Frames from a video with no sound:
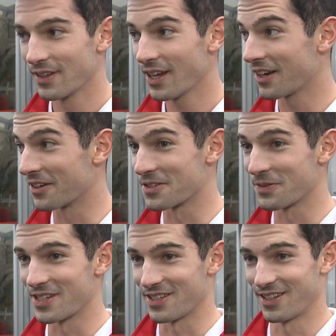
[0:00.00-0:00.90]
Yeah, no, it's
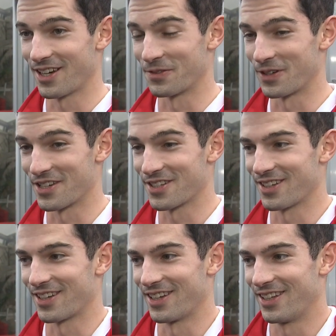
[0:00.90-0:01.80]
amazing. When I saw
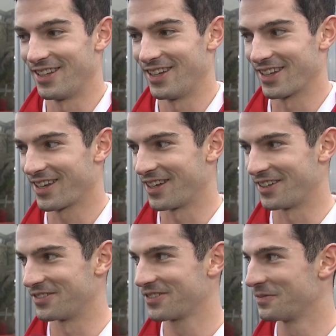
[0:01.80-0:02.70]
that, it kind
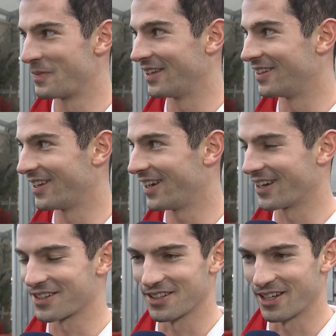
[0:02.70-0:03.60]
of made the day,
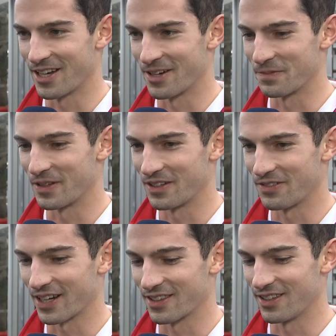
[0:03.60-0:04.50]
actually. The
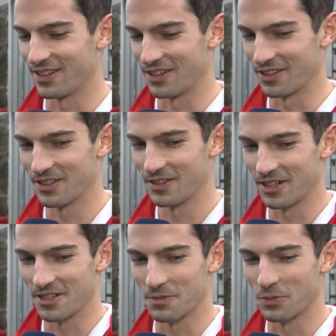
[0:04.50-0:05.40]
fact that
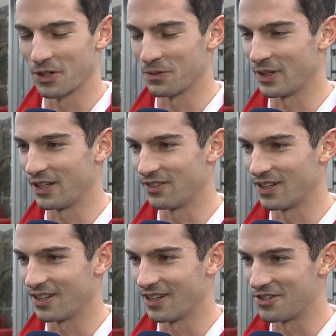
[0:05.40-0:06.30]
they're supporting me even
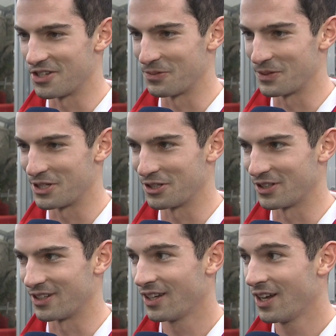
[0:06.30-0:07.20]
in GP2
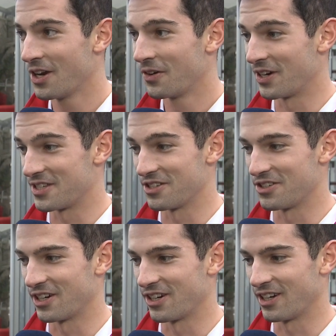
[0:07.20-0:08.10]
and racing
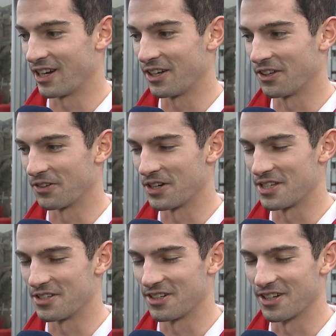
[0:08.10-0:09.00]
engineering. And I know that
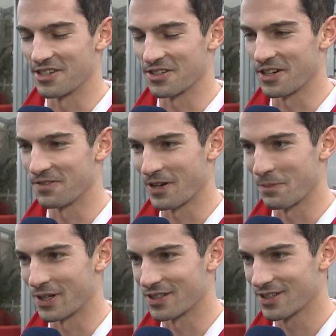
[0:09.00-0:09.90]
racing engineering has a great fan
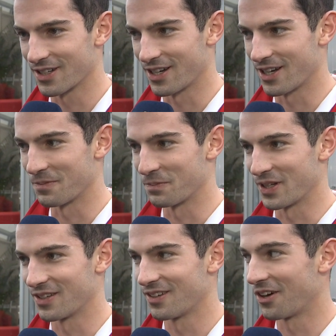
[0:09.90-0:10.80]
base, but
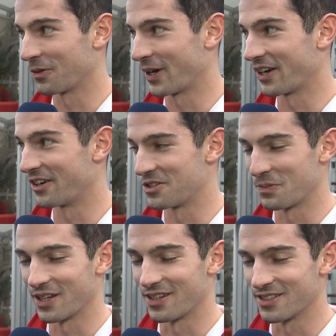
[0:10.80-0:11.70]
all the way out here in
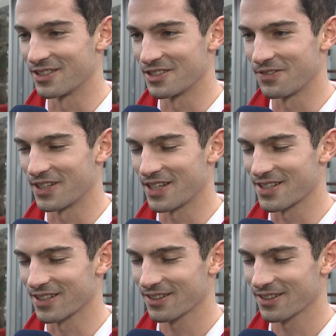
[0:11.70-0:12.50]
Japan is fantastic.